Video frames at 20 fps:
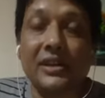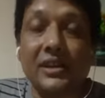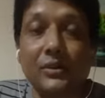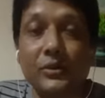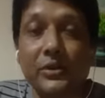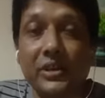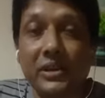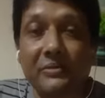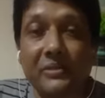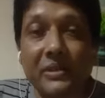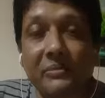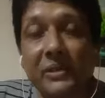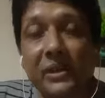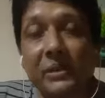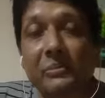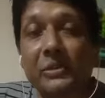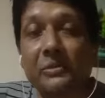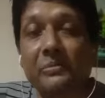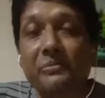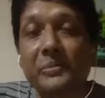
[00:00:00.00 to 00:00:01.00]
We have
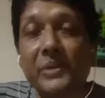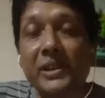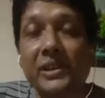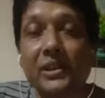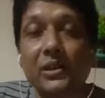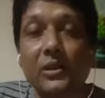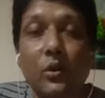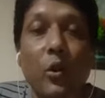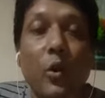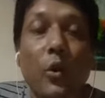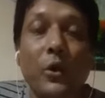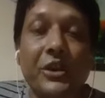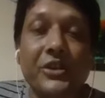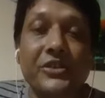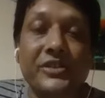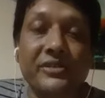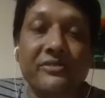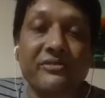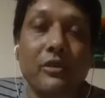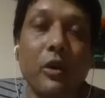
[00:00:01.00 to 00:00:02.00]
developed a big
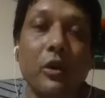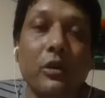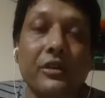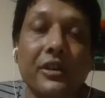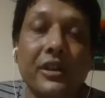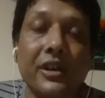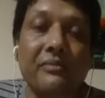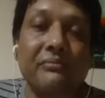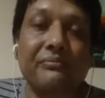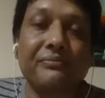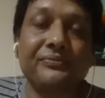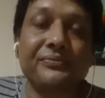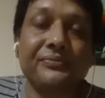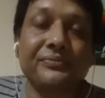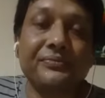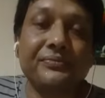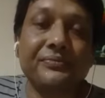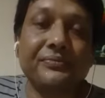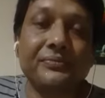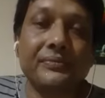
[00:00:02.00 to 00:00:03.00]
OTC for them.
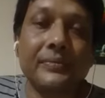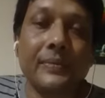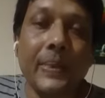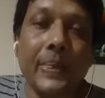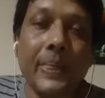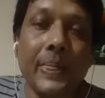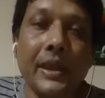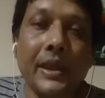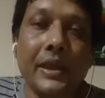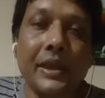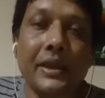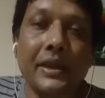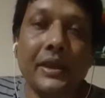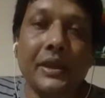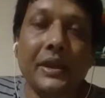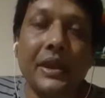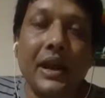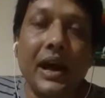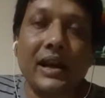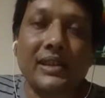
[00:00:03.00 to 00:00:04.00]

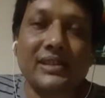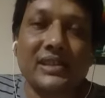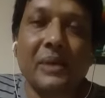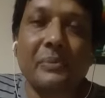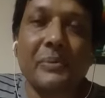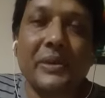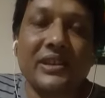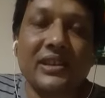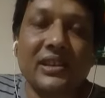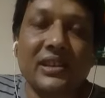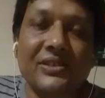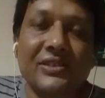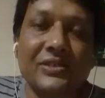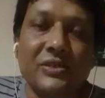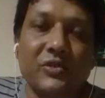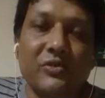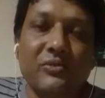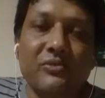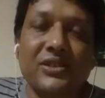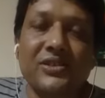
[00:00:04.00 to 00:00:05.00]
Assam Agriculture
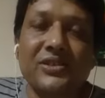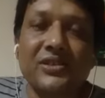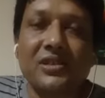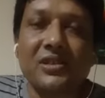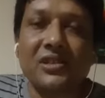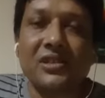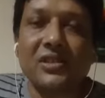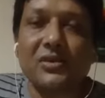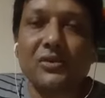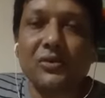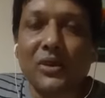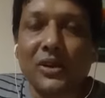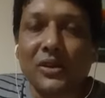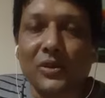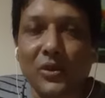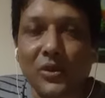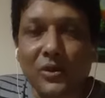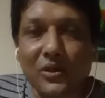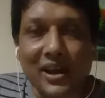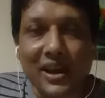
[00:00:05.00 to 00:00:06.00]
University, they work
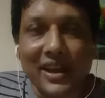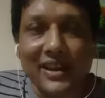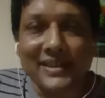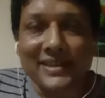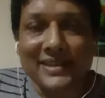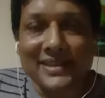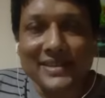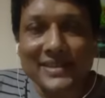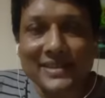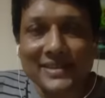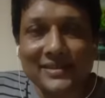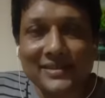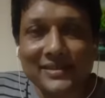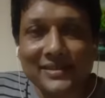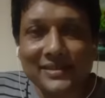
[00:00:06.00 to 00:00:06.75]
on rice.